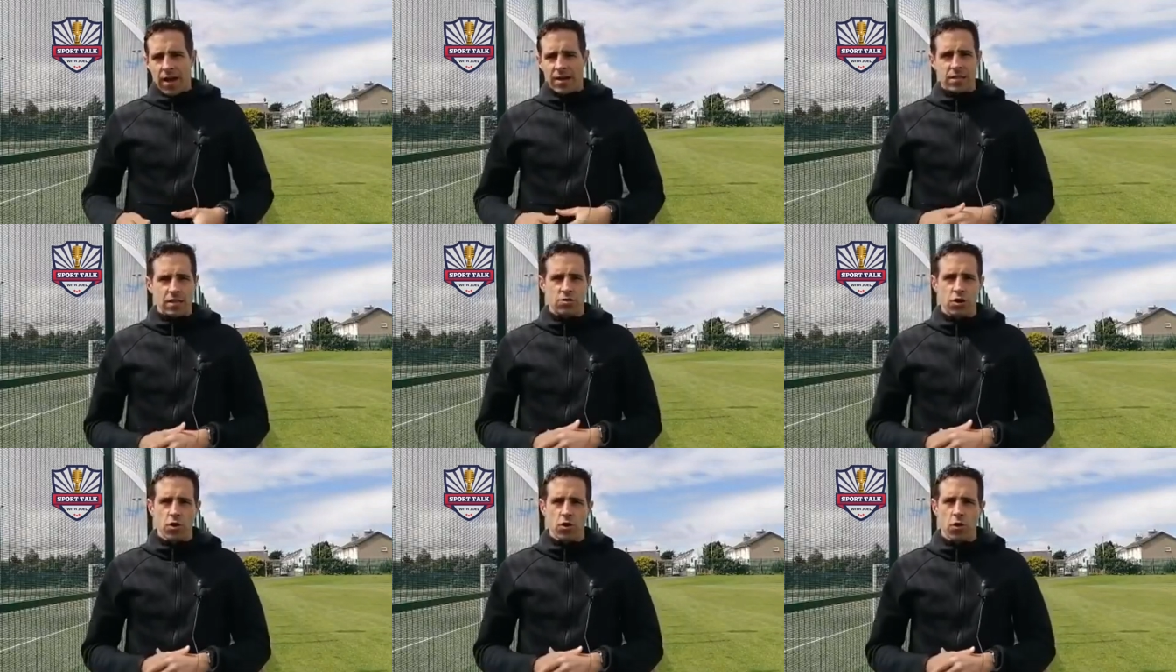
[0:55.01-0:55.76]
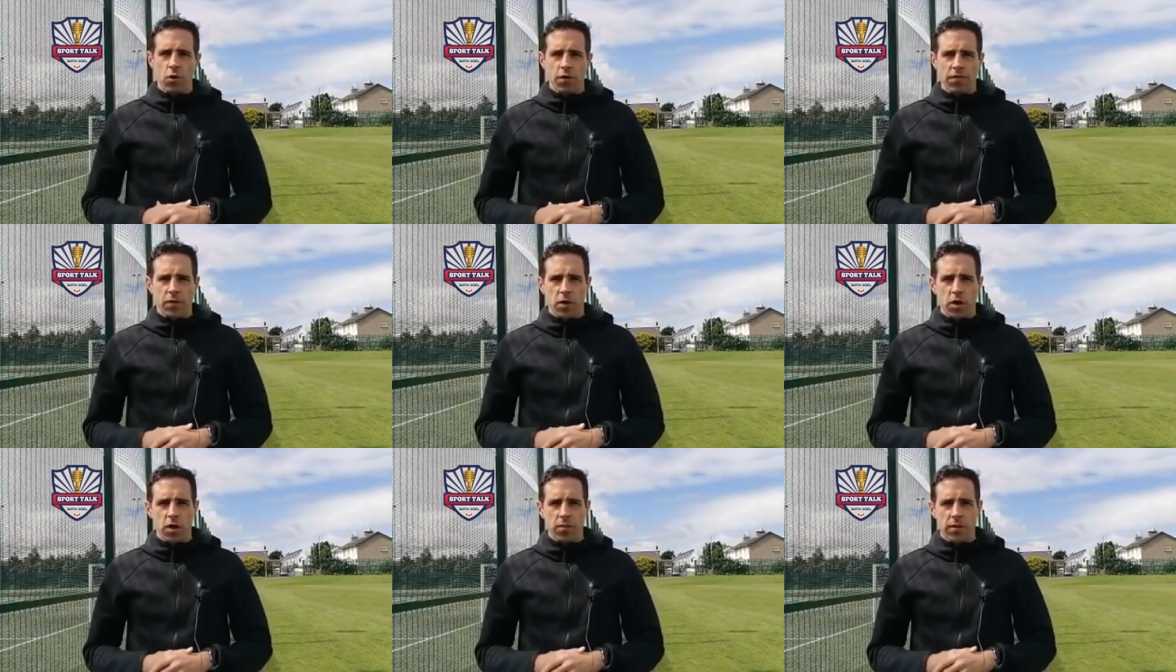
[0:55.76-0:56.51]
it's around the corner from the
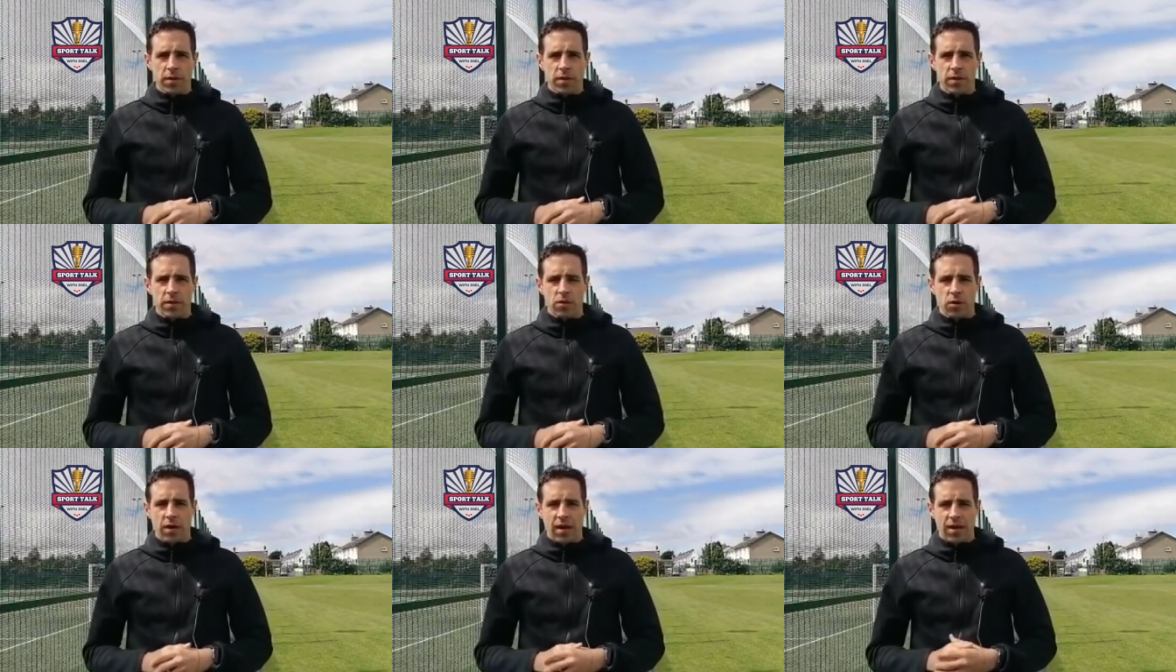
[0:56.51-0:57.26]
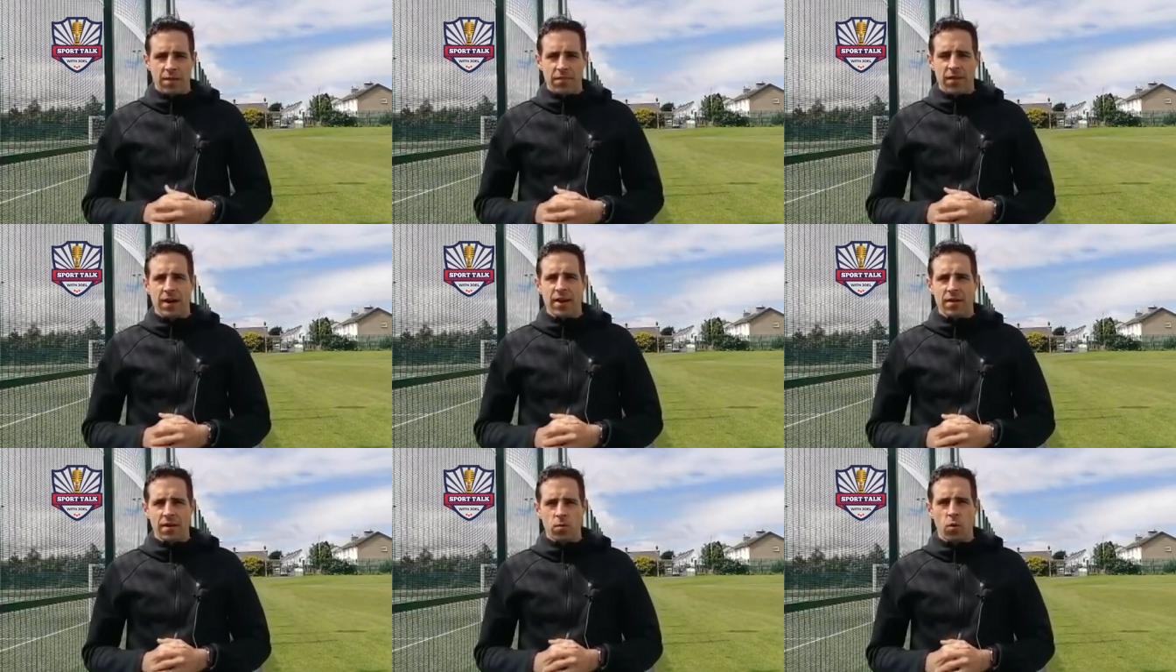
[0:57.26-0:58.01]
club. And I'm
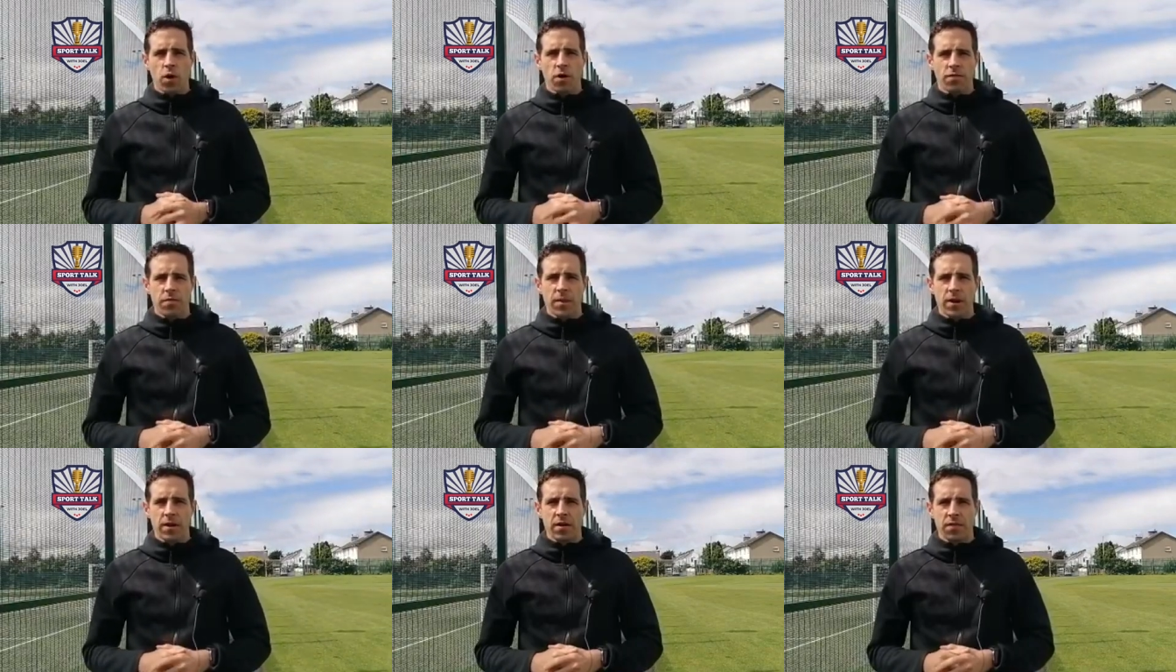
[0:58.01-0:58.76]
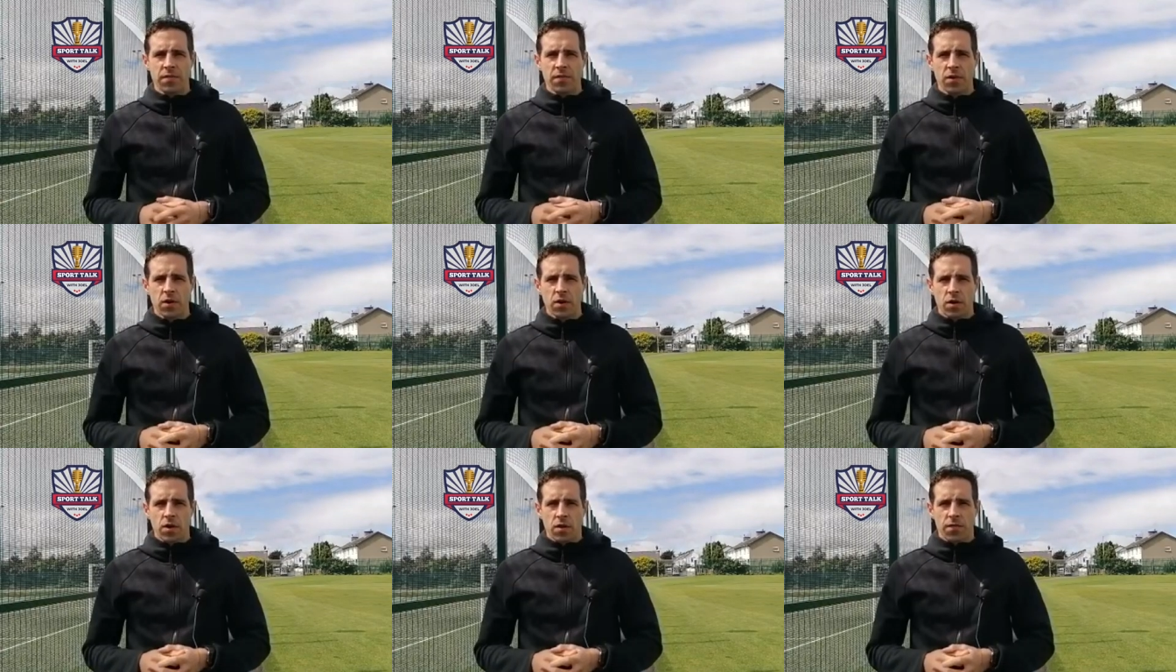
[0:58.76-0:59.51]
very aware and familiar
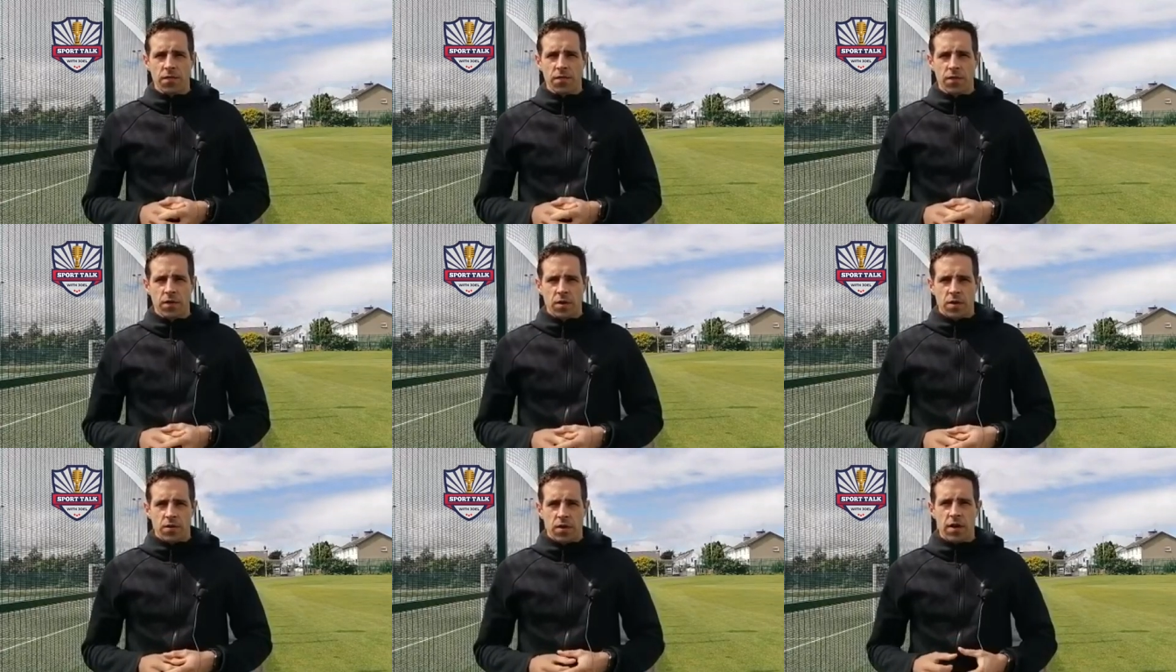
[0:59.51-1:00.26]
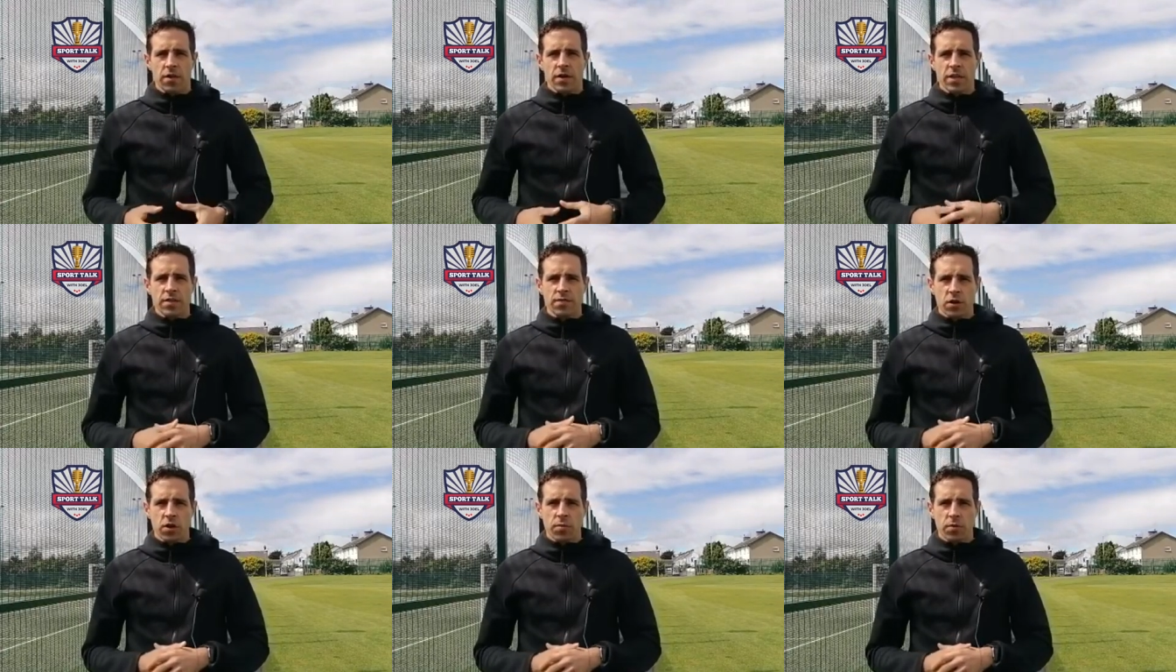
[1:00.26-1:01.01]
of the heritage of
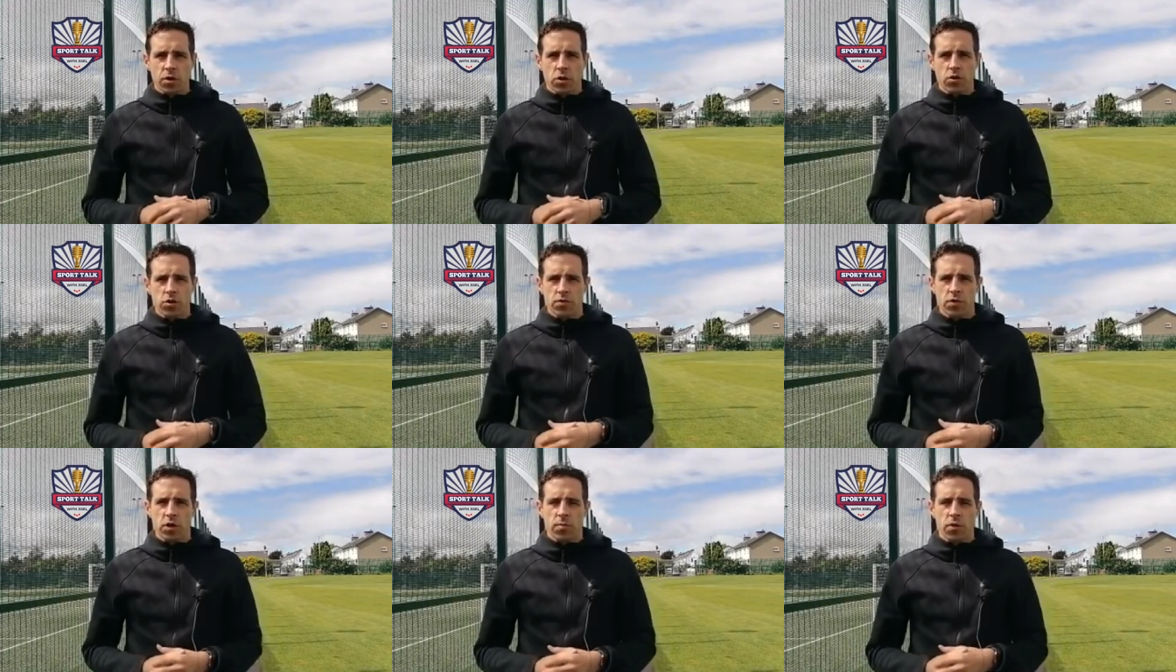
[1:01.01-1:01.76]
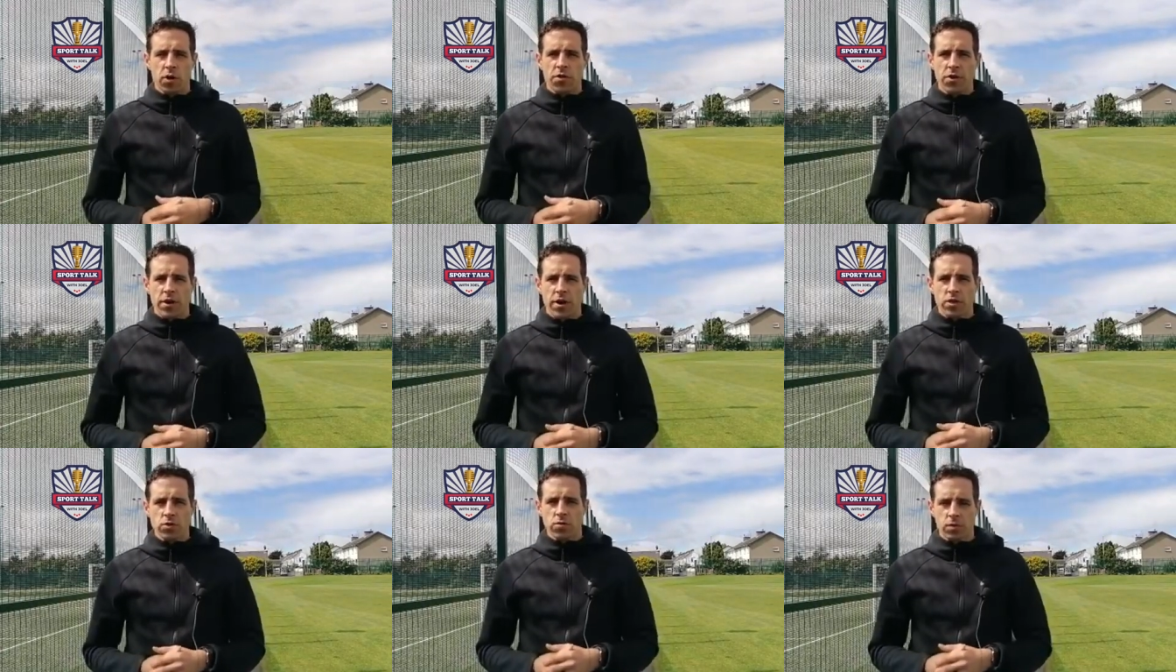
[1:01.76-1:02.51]
the club and the culture of the club around the
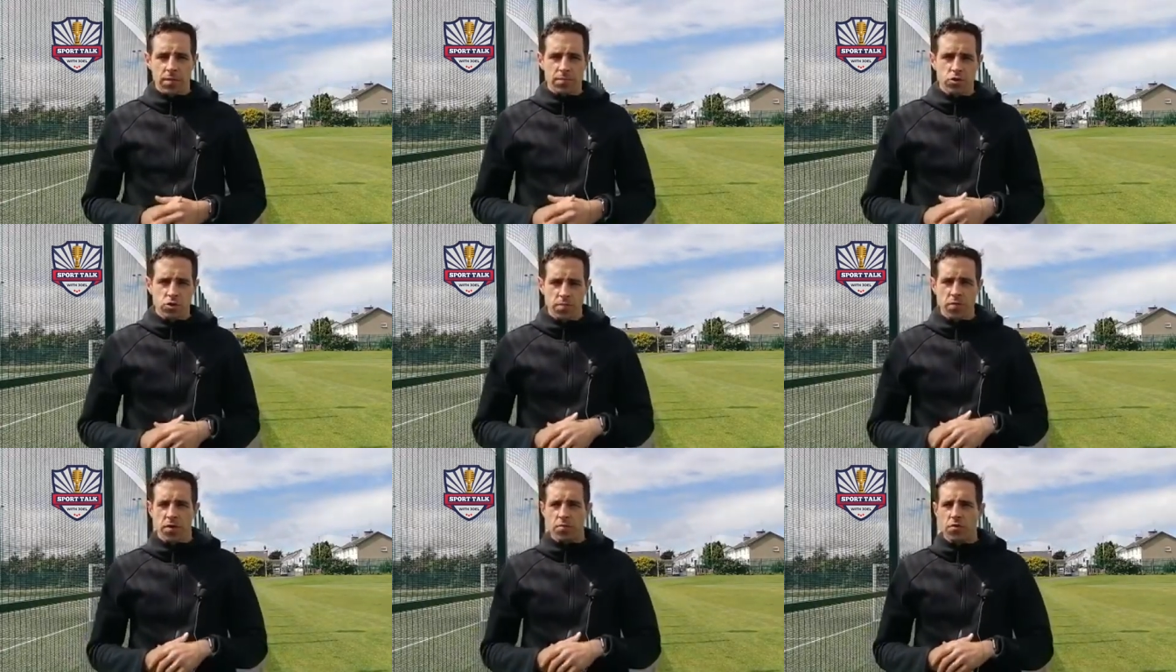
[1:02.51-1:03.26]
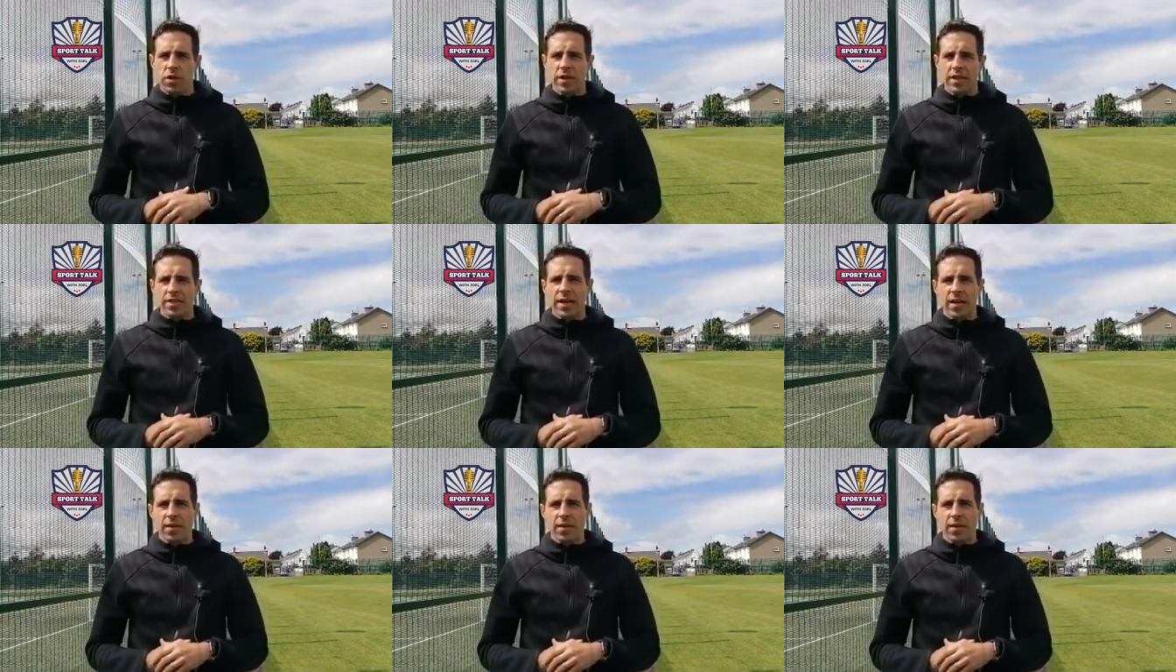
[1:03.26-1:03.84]
area. So I'm really excited